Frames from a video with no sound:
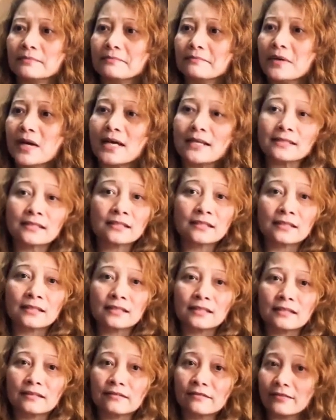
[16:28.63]

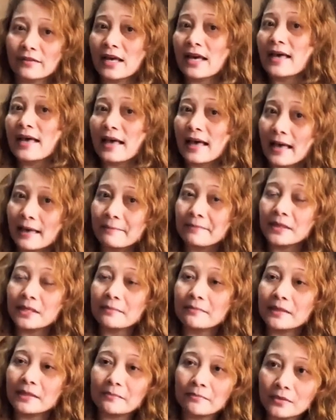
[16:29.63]
Positive,
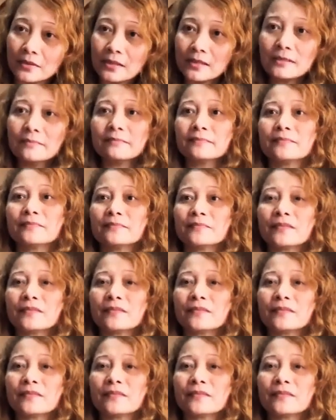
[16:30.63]
happy people.